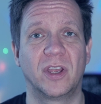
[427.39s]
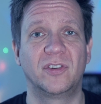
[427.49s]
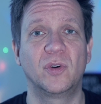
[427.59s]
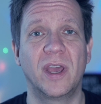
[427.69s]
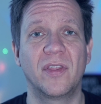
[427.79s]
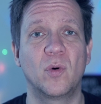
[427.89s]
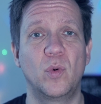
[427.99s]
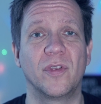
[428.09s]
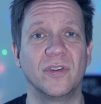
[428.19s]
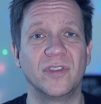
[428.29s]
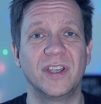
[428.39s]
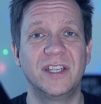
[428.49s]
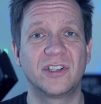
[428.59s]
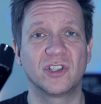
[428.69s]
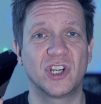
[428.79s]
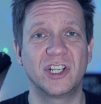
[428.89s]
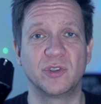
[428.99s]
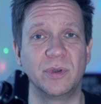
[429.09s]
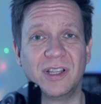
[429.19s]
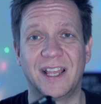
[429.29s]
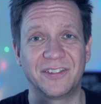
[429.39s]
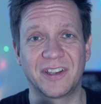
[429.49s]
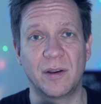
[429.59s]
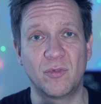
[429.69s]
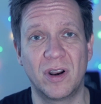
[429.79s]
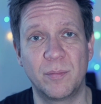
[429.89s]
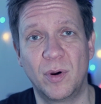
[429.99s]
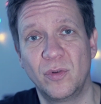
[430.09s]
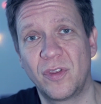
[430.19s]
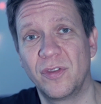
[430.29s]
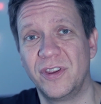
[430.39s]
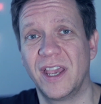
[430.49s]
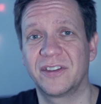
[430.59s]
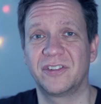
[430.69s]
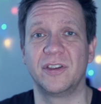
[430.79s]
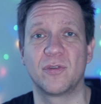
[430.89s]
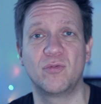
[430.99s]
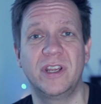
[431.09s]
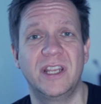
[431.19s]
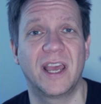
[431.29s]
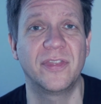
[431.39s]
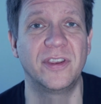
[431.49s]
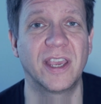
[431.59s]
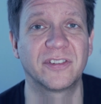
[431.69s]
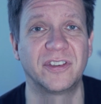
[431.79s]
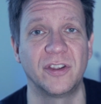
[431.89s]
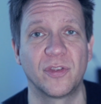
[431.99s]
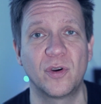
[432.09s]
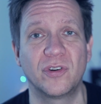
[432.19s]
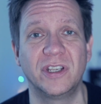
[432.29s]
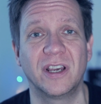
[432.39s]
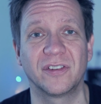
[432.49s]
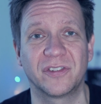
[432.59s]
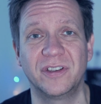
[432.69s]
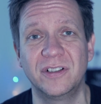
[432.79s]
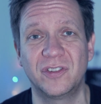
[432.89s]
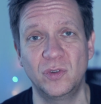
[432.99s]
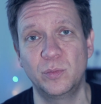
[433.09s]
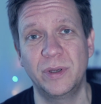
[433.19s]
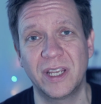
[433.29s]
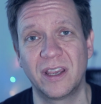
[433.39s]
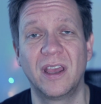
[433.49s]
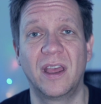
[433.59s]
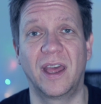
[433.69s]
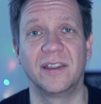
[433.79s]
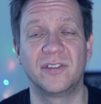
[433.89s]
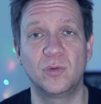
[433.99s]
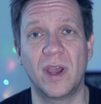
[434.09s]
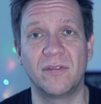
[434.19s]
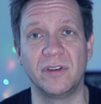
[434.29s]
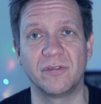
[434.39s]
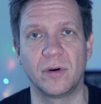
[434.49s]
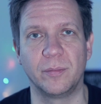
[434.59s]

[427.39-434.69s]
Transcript: Together with an interchangeable lens camera, both the X-T3 and the X-T30 are still too big and too heavy for